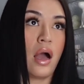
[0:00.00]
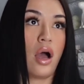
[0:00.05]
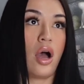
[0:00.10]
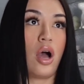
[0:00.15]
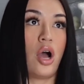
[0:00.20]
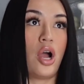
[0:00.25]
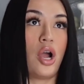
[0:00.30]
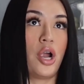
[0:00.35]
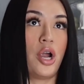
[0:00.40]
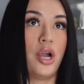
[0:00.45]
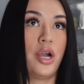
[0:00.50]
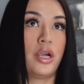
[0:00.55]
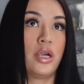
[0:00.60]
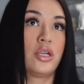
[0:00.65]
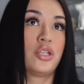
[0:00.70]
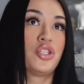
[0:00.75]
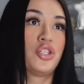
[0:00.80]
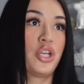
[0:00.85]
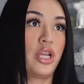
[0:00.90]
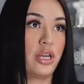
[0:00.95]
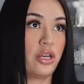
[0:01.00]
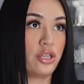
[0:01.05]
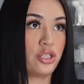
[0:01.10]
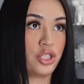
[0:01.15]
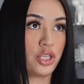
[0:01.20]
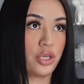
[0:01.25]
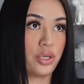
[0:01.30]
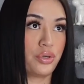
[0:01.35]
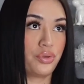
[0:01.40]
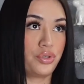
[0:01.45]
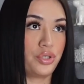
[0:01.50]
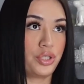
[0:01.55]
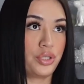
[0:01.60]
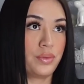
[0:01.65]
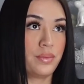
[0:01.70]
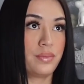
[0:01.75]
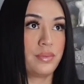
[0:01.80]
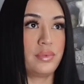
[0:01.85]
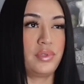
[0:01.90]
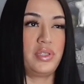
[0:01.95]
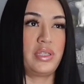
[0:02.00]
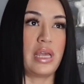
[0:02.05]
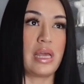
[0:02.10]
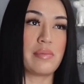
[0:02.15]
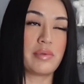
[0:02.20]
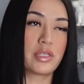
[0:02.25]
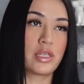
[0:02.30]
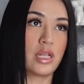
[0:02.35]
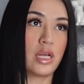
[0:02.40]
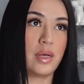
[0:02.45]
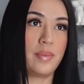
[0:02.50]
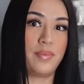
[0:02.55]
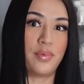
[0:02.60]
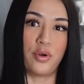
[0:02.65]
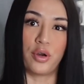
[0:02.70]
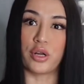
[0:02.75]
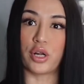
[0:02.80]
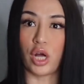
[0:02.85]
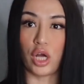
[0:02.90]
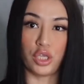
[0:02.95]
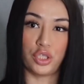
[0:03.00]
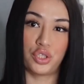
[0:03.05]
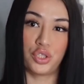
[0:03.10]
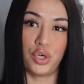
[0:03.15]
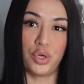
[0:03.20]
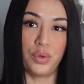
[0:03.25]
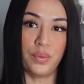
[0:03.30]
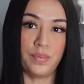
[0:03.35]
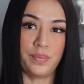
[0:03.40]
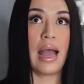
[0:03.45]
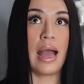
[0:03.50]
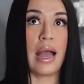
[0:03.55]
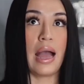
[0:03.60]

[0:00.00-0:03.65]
are Trader Joe's, Sam's Club, or Costco.